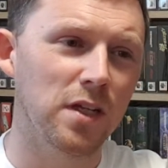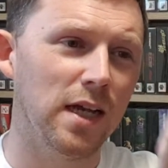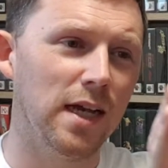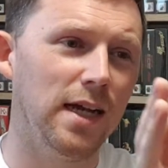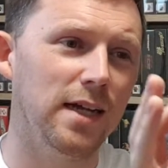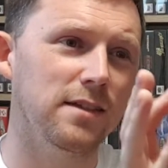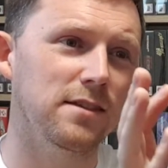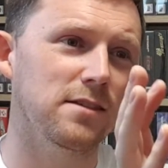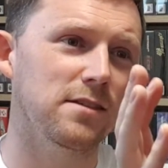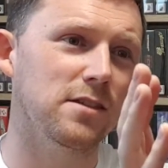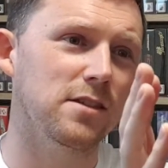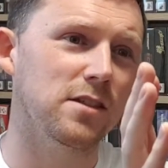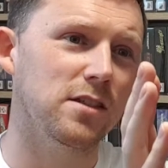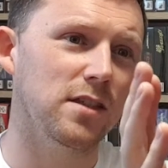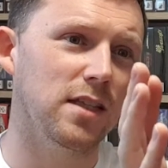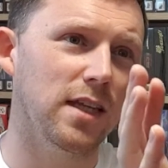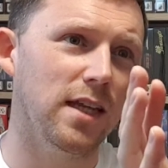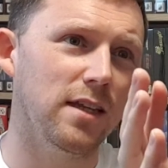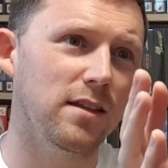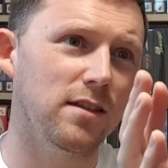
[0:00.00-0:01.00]
and
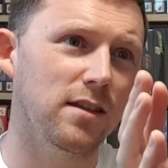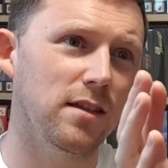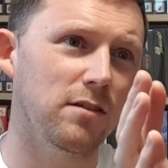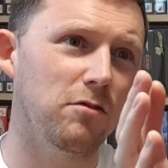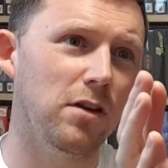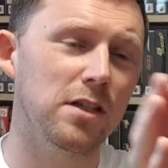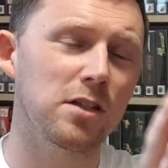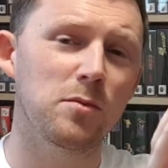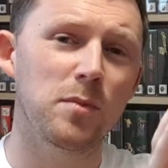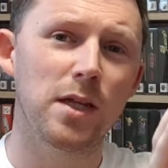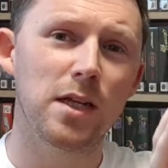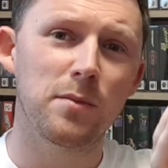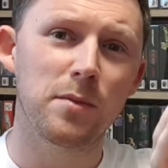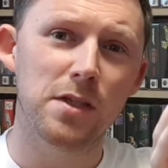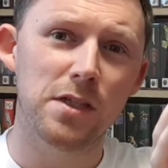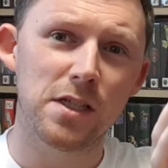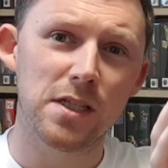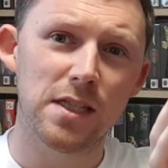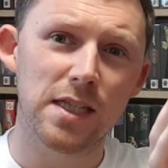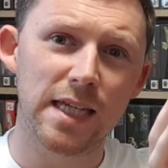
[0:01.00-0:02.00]
the random
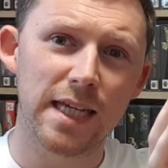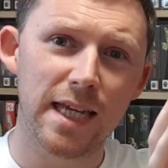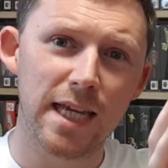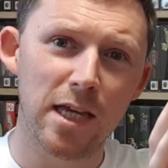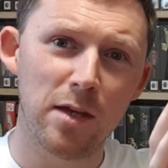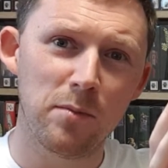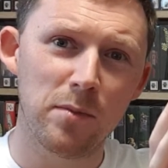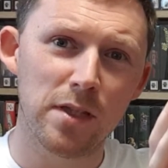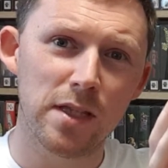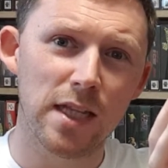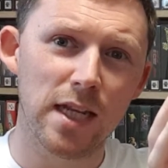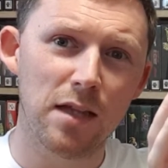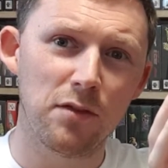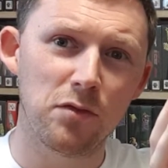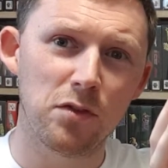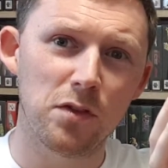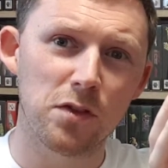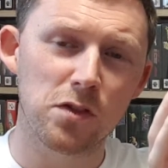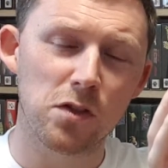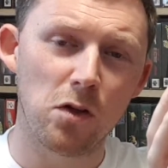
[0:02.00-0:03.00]
enemies in the game in the
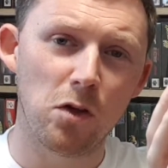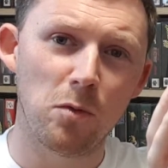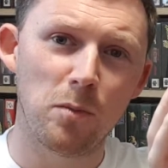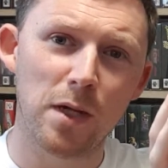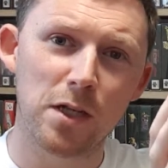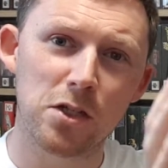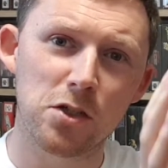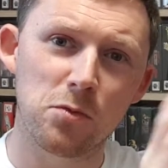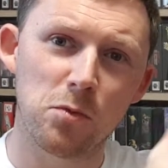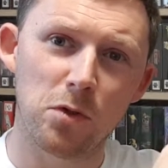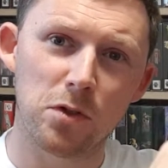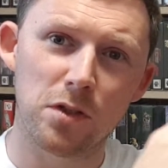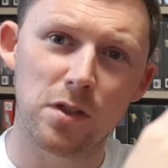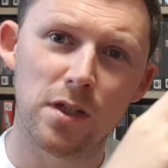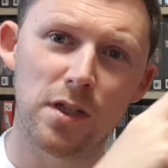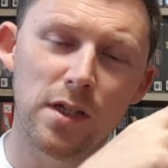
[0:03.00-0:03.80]
levels all match what